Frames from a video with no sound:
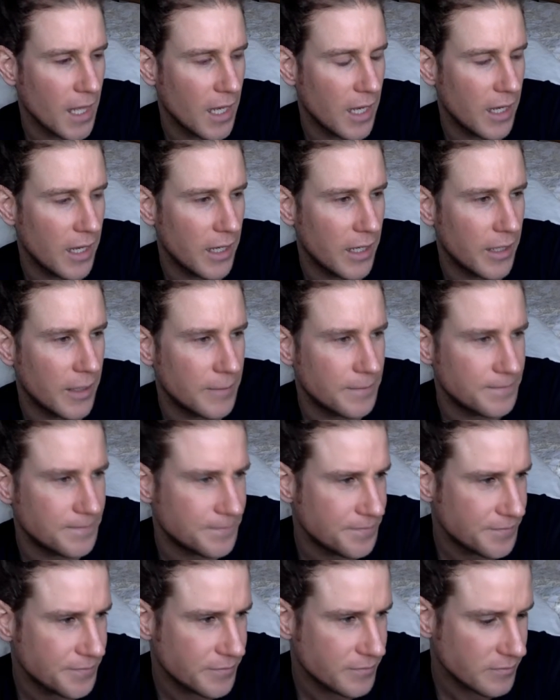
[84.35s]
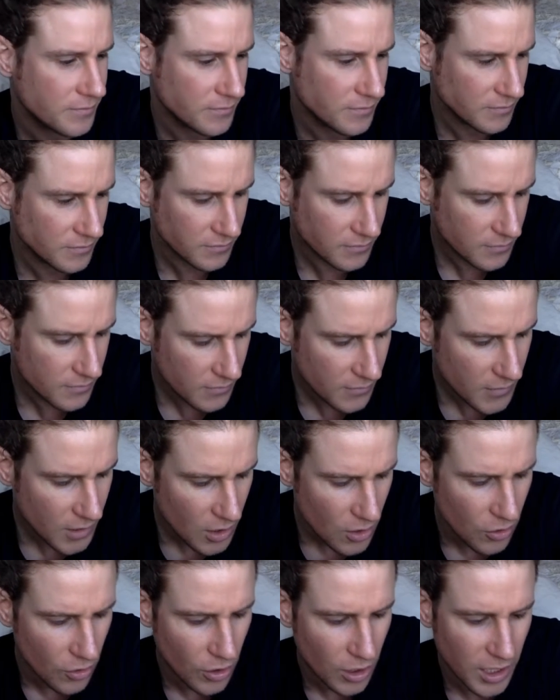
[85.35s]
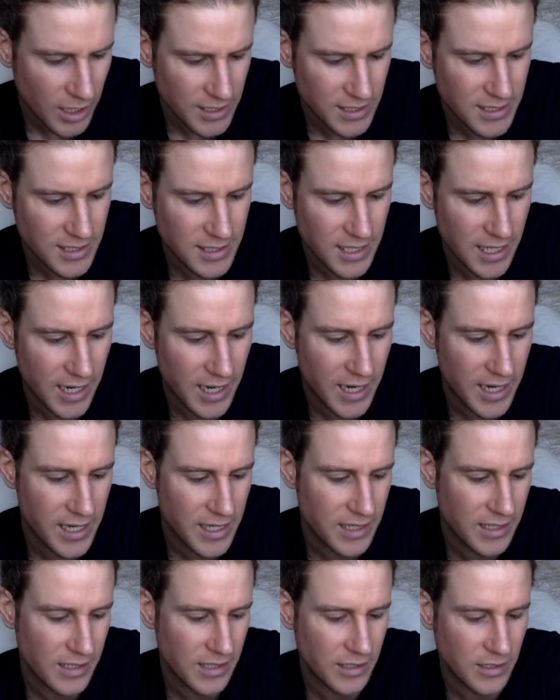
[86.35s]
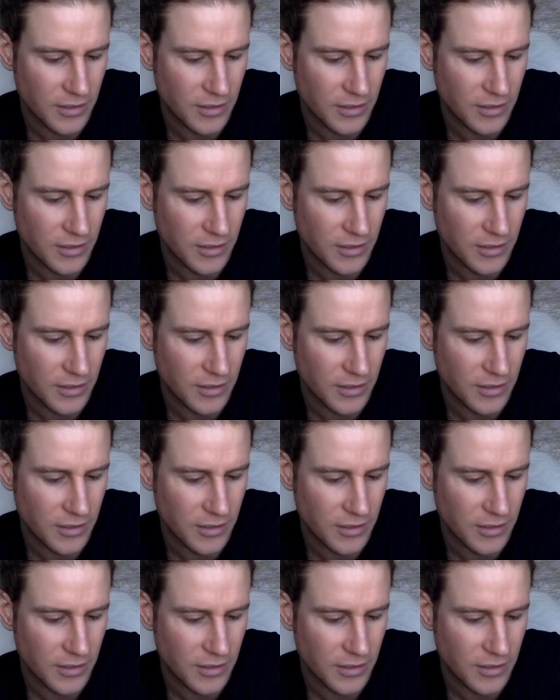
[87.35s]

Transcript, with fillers: um, or let's say